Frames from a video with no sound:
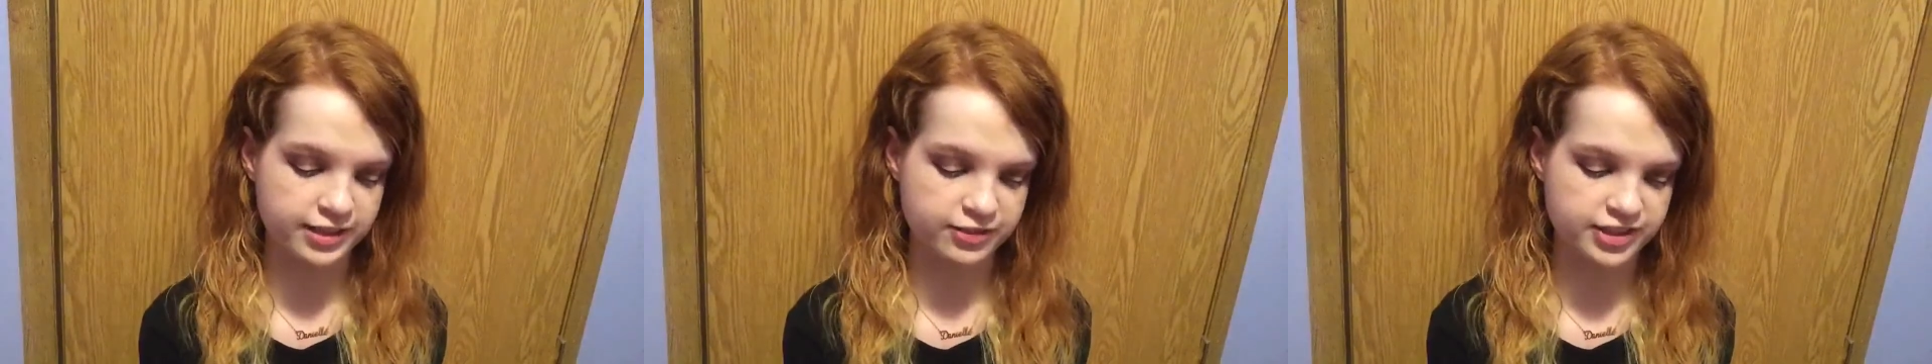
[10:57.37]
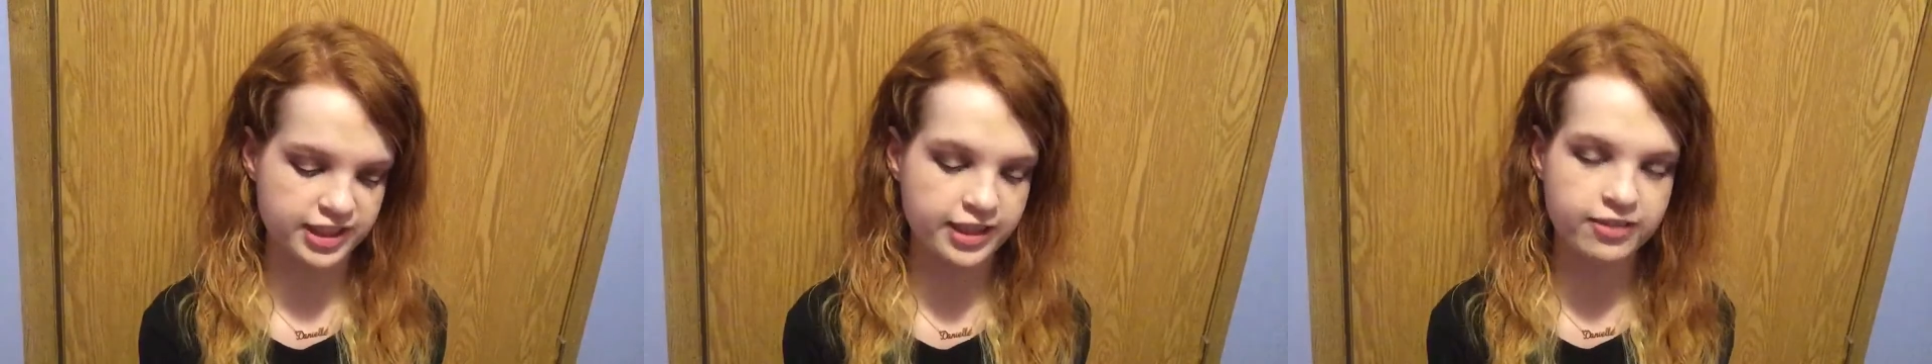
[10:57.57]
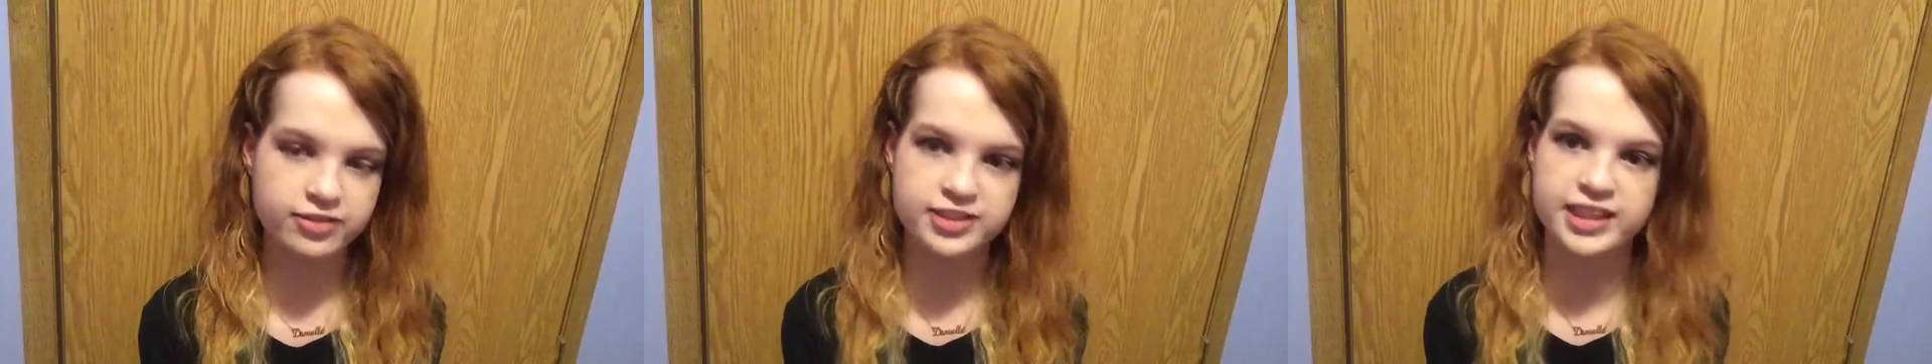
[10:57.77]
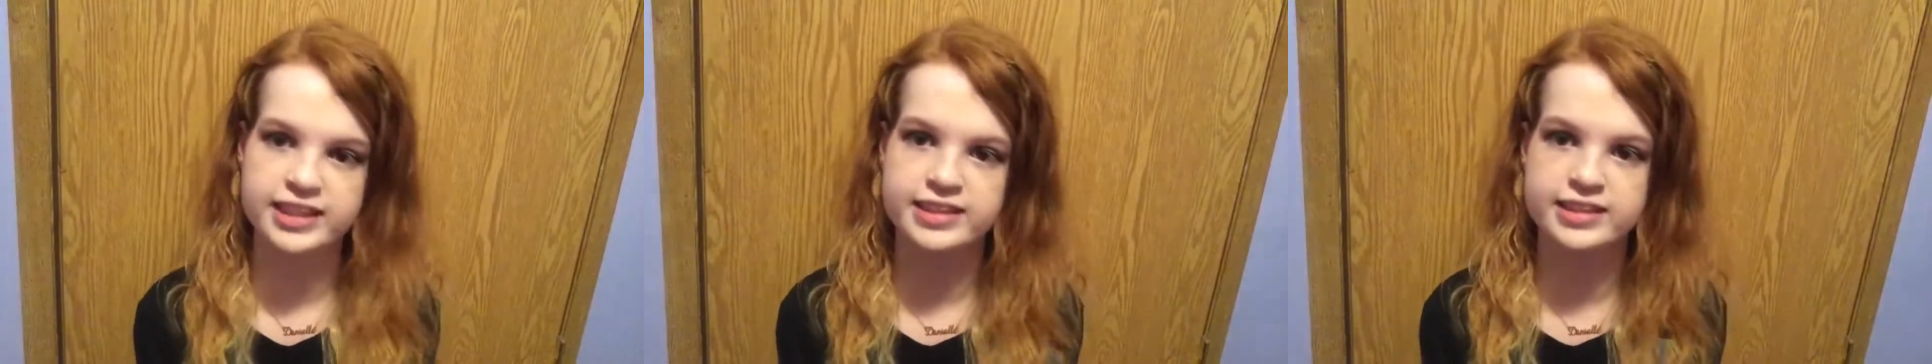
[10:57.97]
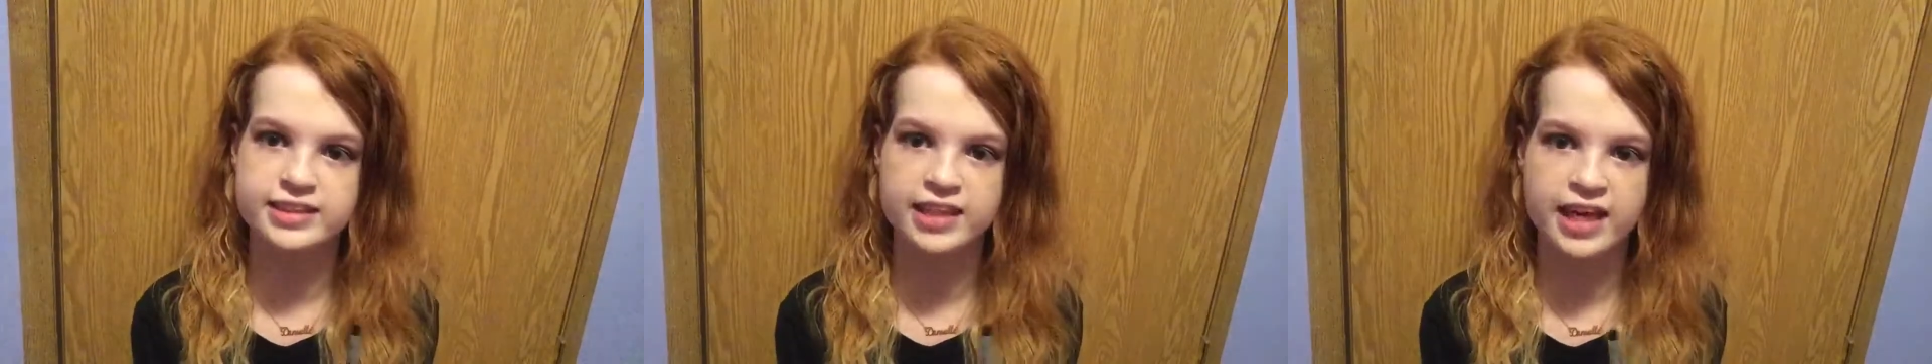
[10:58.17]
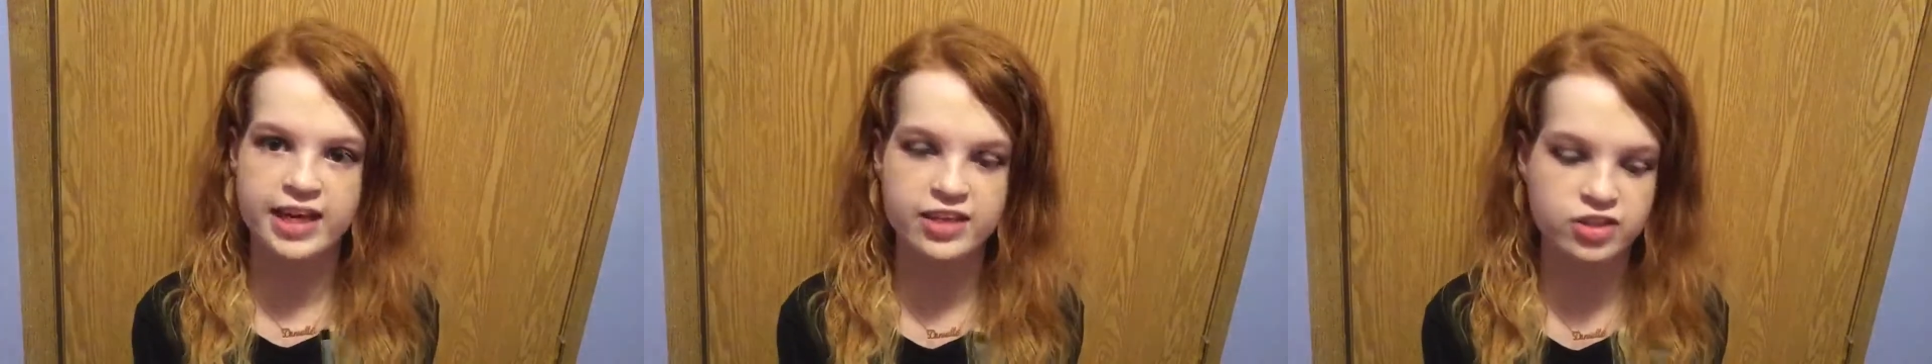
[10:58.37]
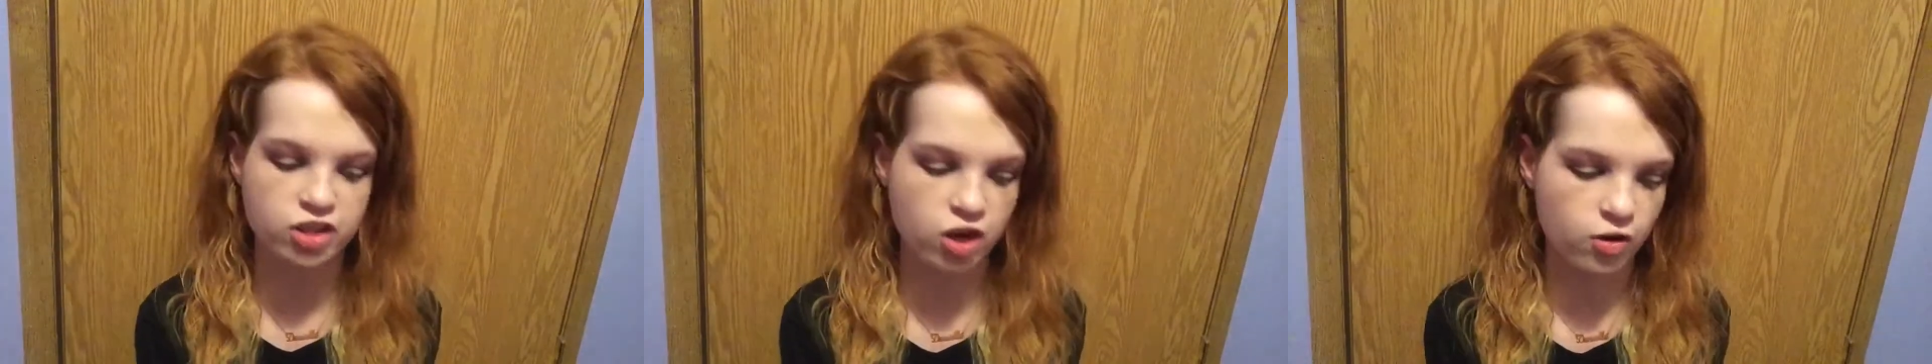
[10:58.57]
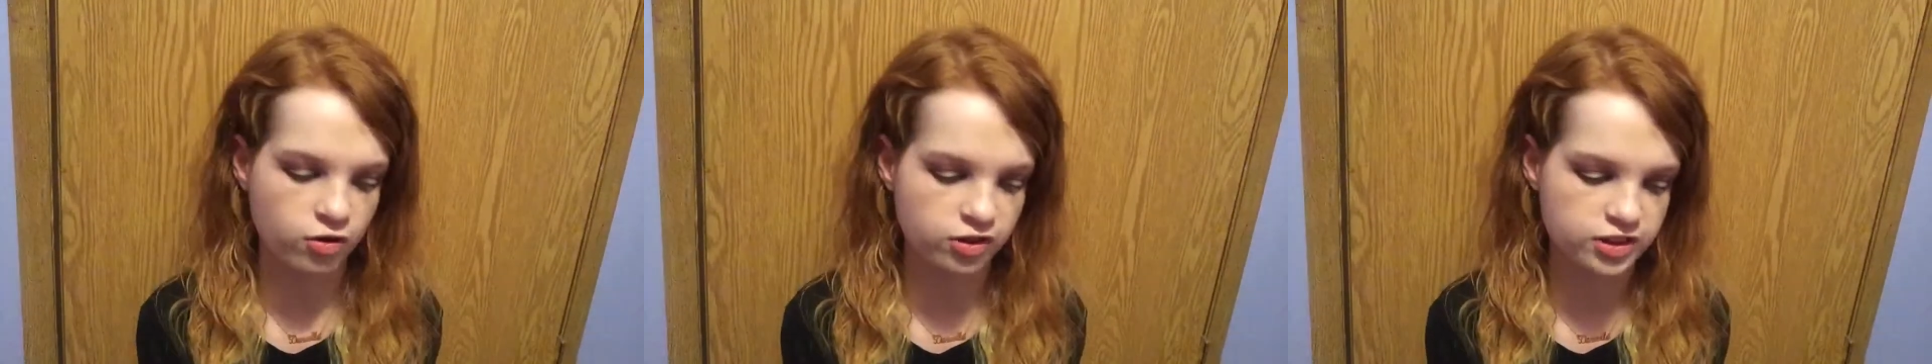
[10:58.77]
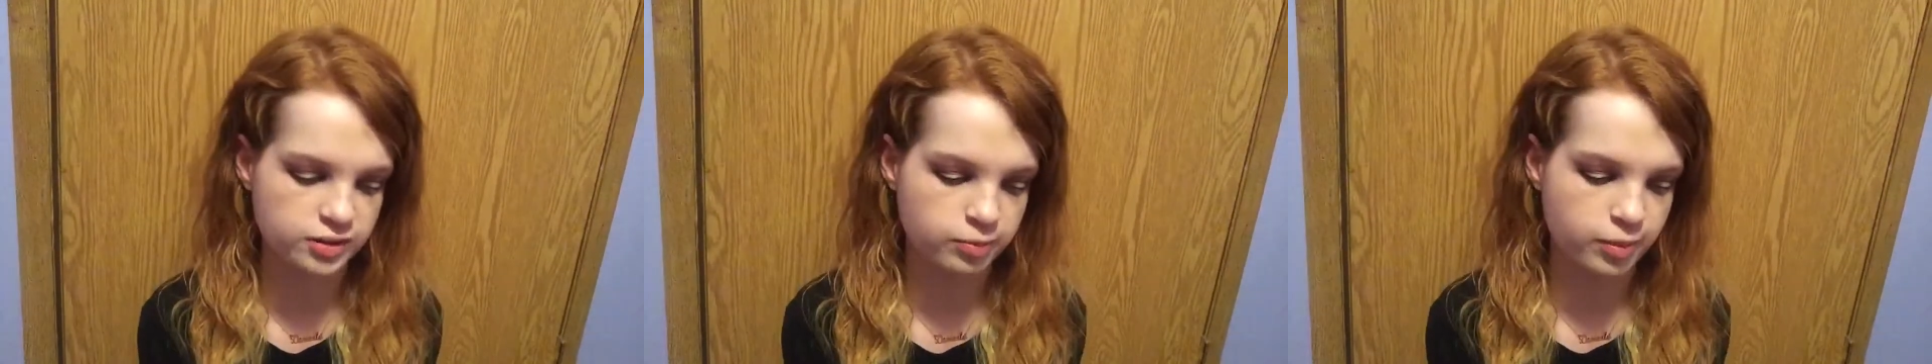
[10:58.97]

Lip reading: I was thinking it was like $10,